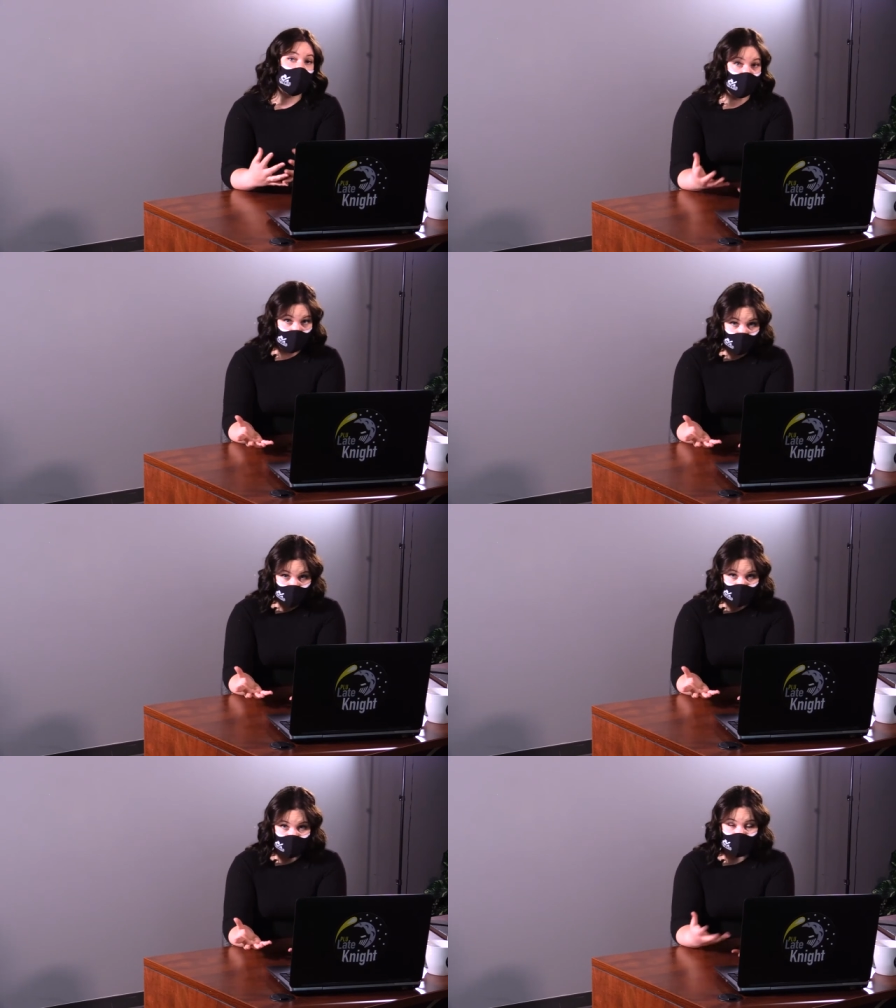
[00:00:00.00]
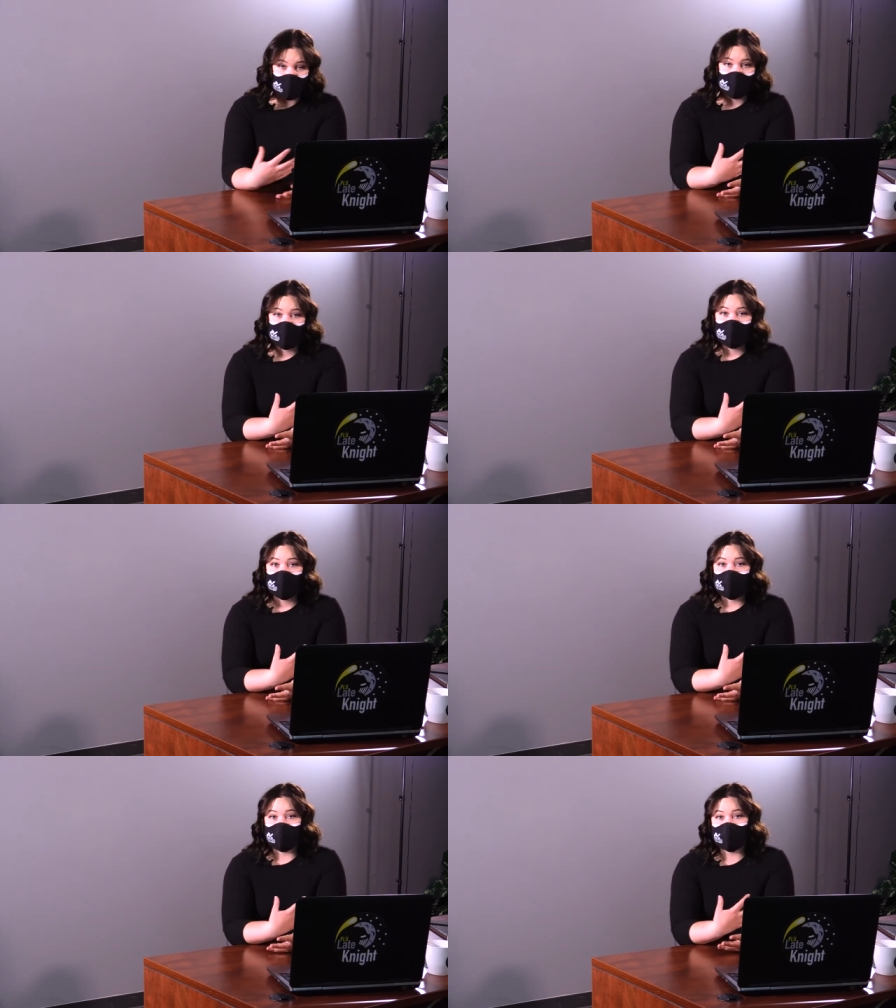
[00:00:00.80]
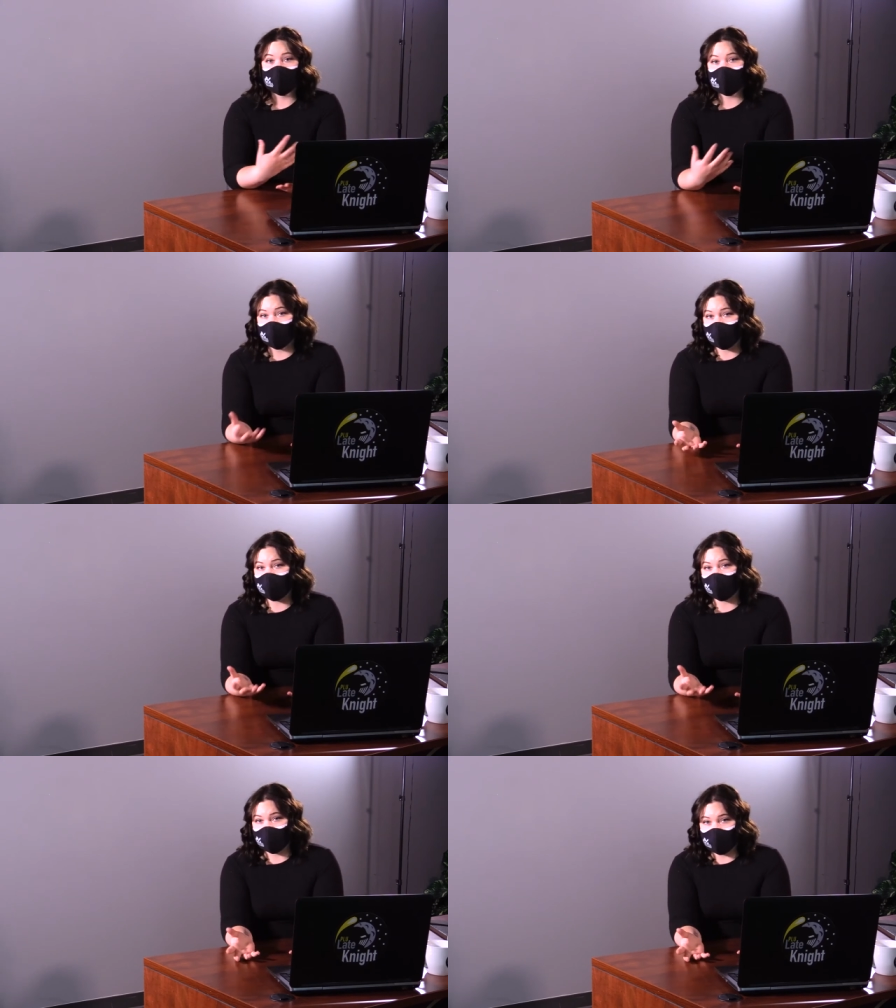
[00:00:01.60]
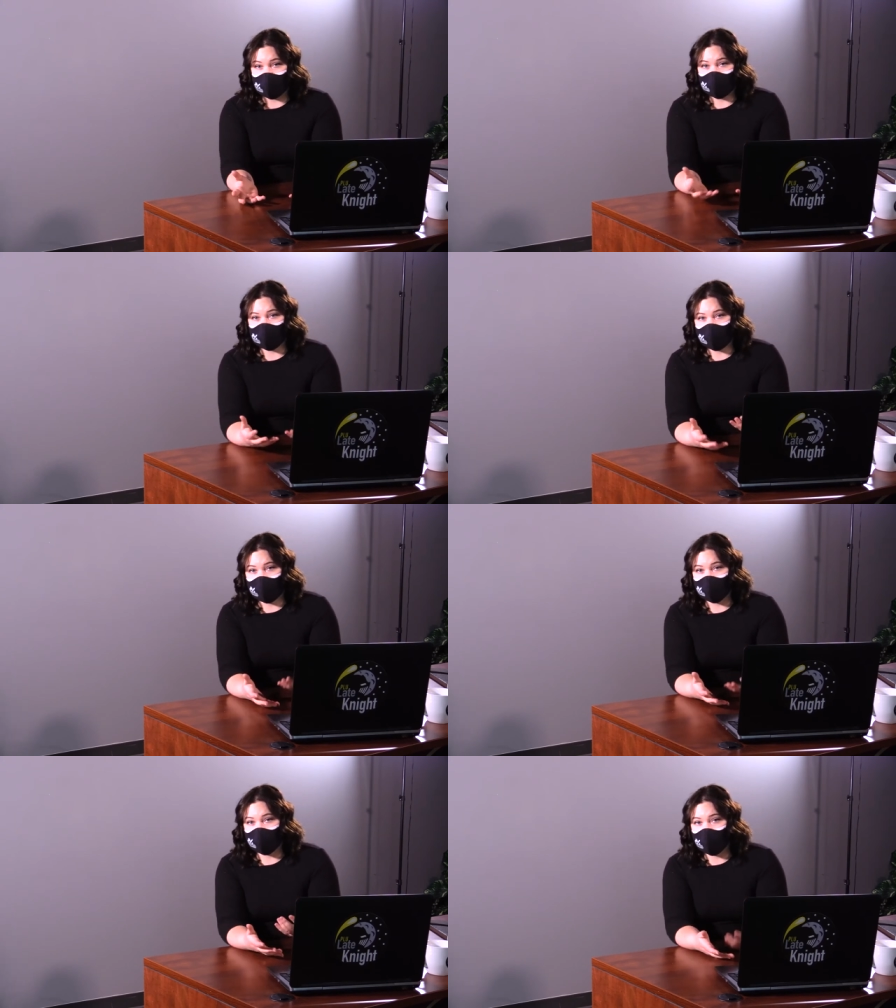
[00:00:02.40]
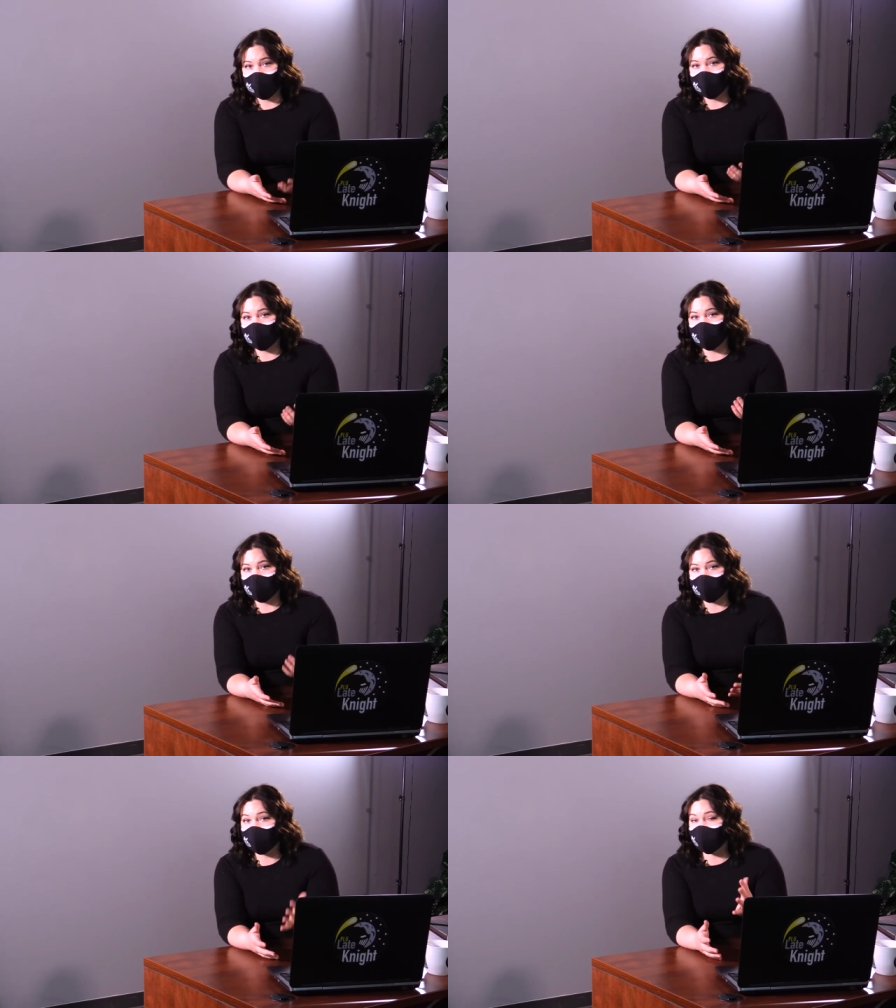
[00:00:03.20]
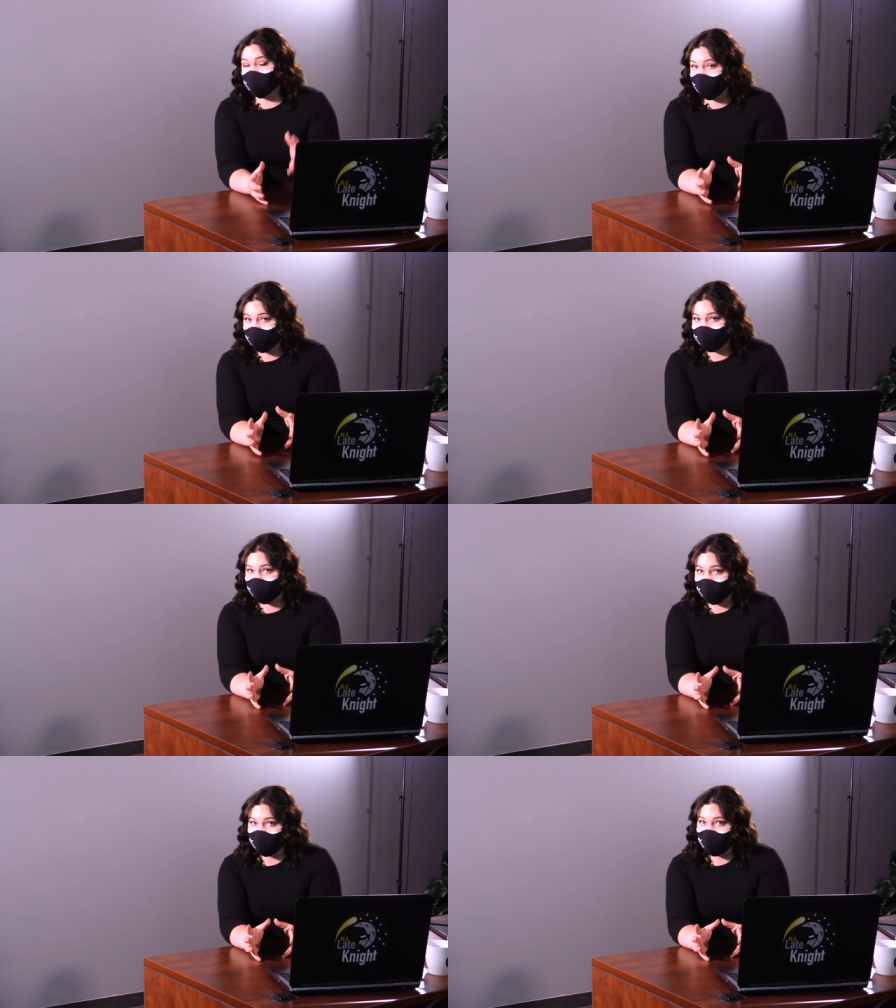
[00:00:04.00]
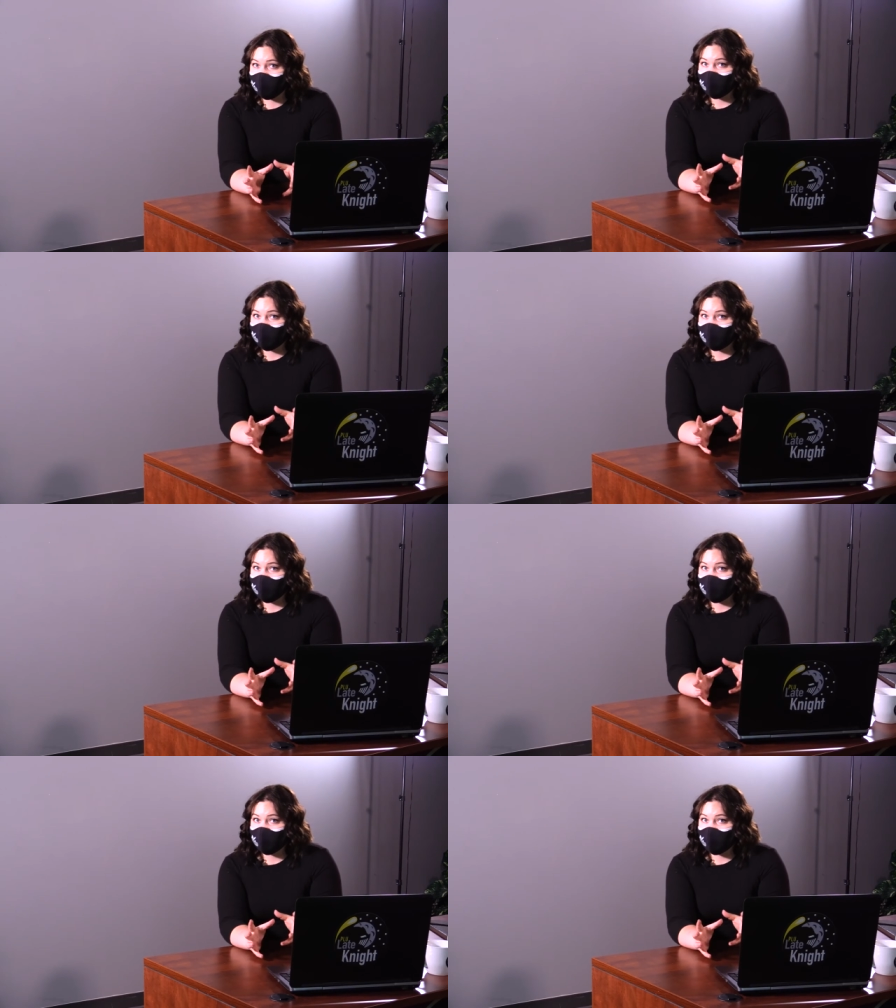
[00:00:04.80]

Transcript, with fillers: Ironically, she will be managing the lands that Native Americans were kicked off of,